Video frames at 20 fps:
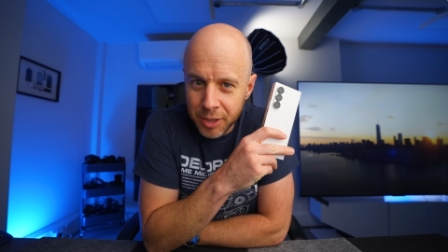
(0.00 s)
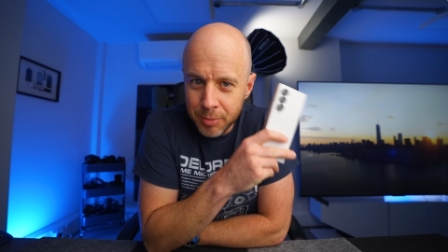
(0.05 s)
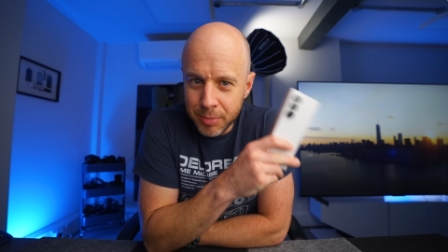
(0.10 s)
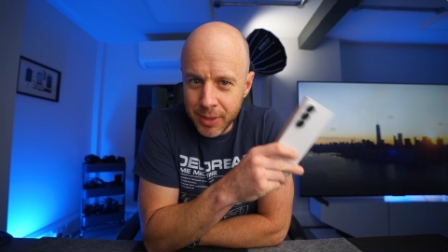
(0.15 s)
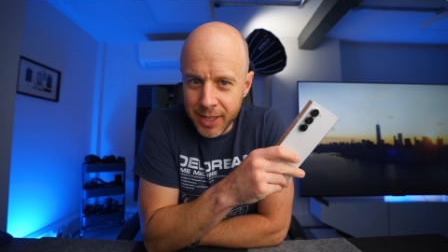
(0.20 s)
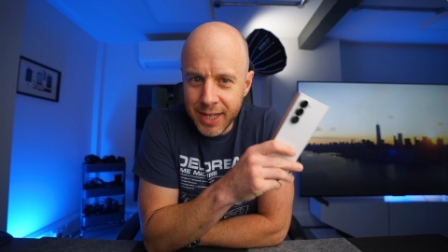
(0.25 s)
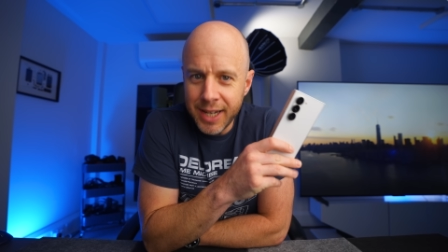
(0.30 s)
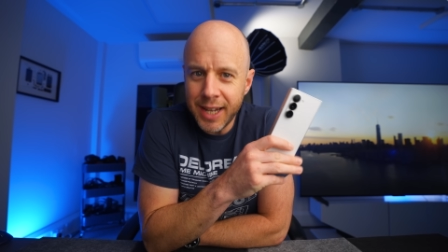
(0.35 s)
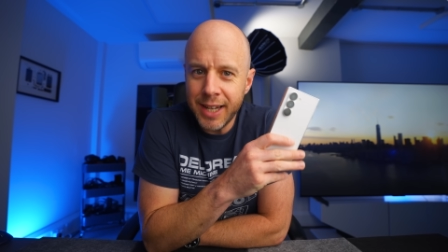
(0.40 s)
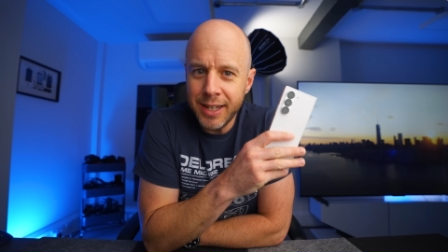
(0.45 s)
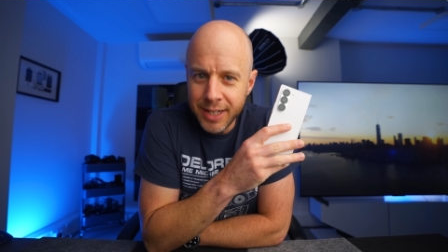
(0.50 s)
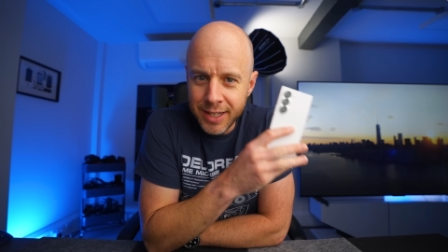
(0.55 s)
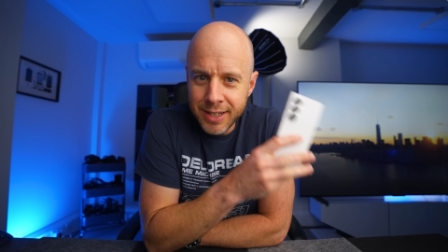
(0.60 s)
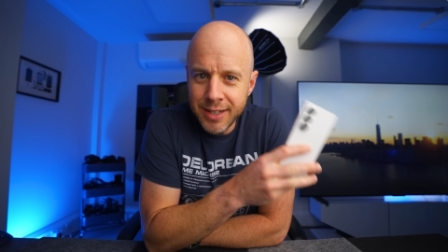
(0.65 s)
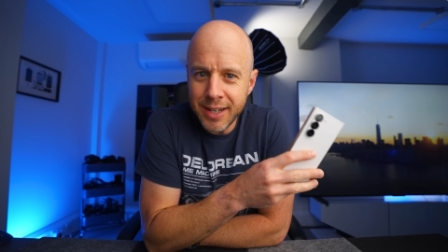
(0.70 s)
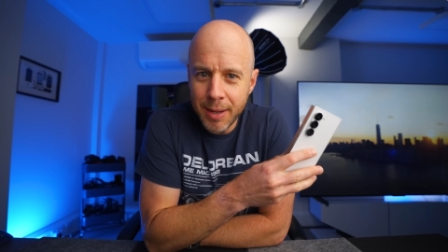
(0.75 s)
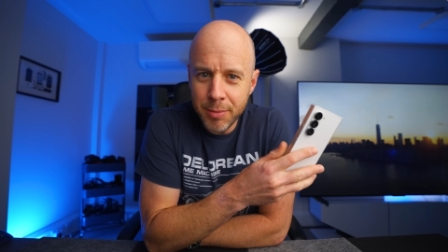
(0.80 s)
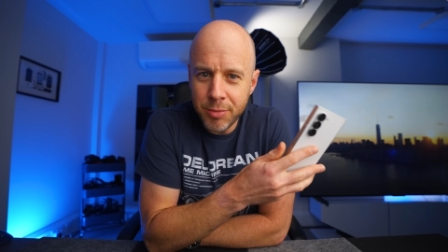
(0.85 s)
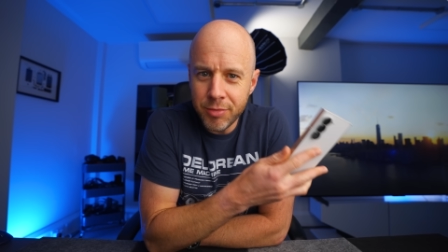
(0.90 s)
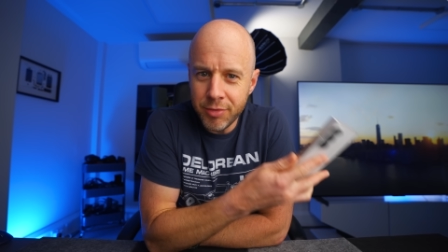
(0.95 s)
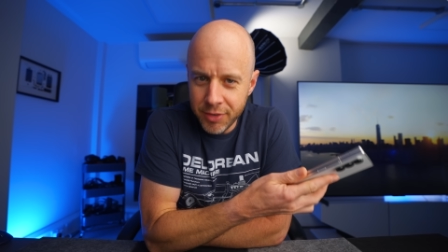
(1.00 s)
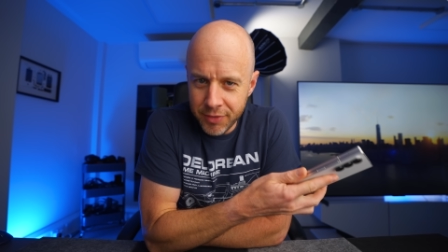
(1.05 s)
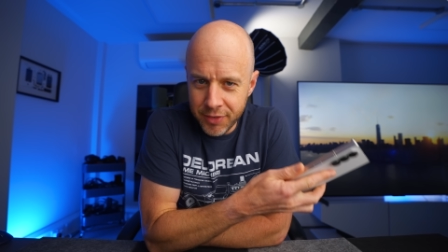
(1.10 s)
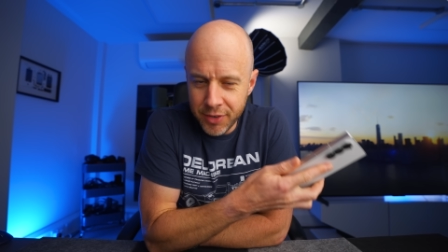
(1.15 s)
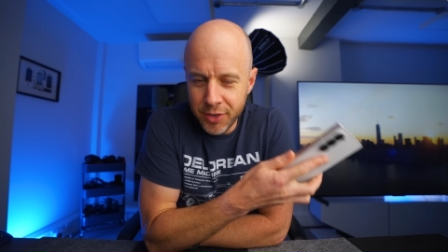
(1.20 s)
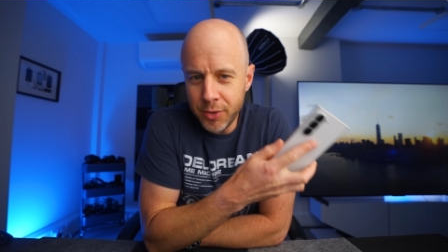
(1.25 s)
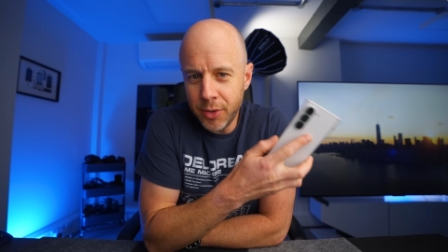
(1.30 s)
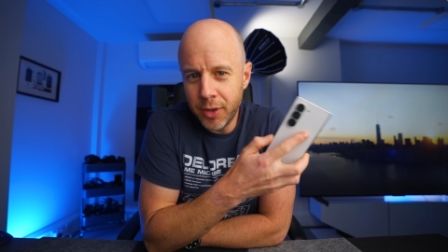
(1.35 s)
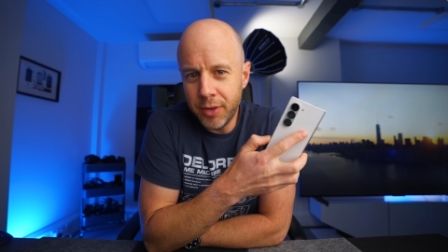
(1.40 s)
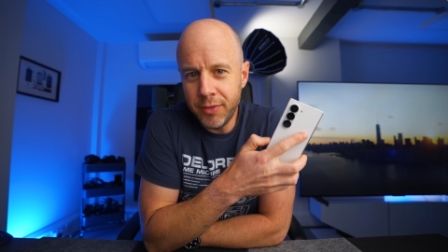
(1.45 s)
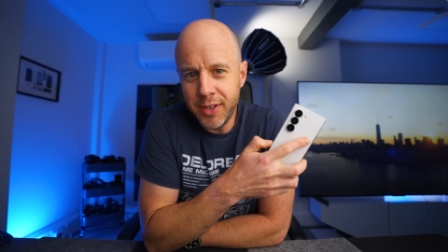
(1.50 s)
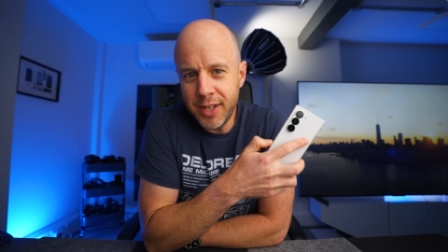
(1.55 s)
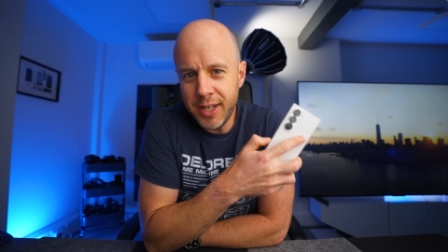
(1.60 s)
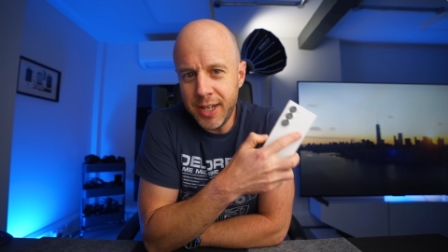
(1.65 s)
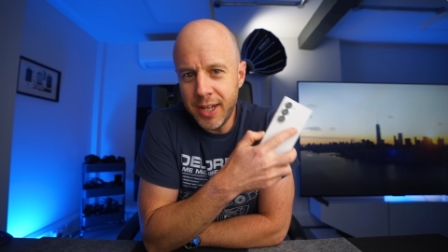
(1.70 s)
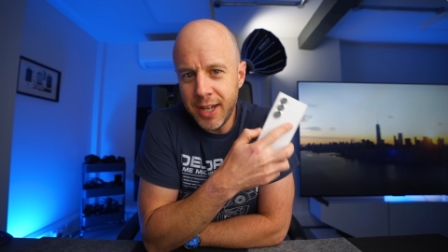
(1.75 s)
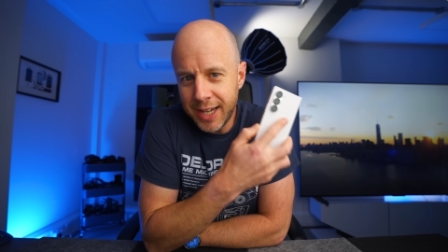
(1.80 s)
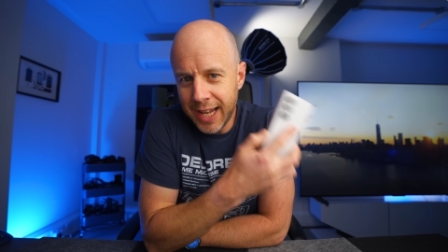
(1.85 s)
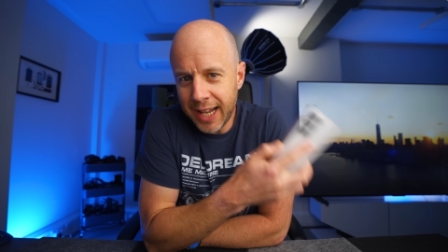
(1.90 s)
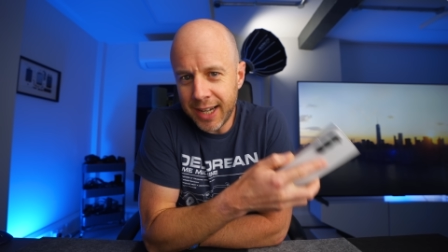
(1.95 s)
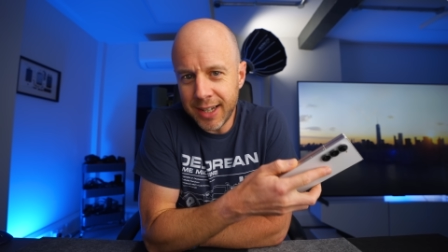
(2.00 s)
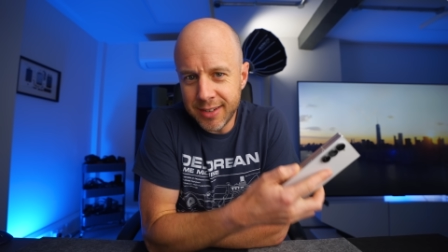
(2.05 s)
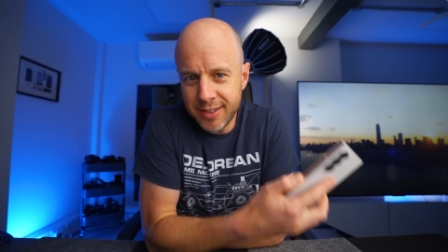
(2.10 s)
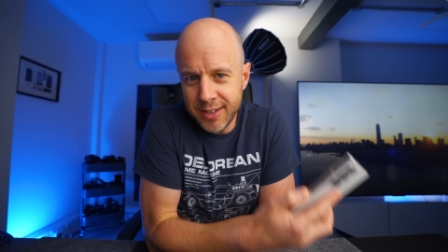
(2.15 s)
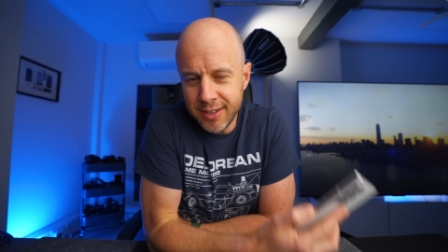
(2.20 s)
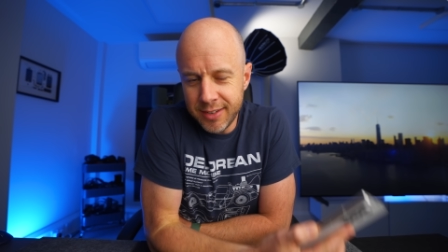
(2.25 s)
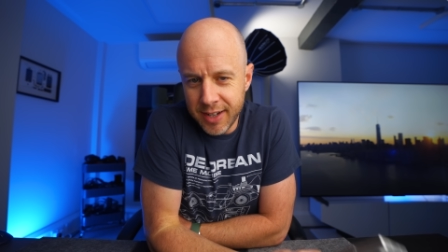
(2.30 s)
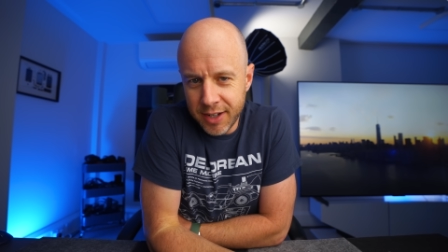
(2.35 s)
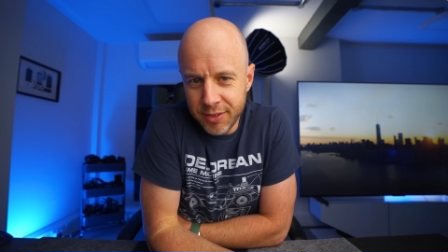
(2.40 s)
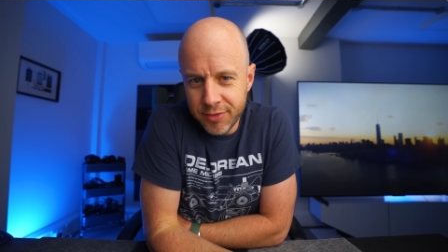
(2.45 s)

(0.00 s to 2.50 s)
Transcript: going to be an in-depth review of the Galaxy Z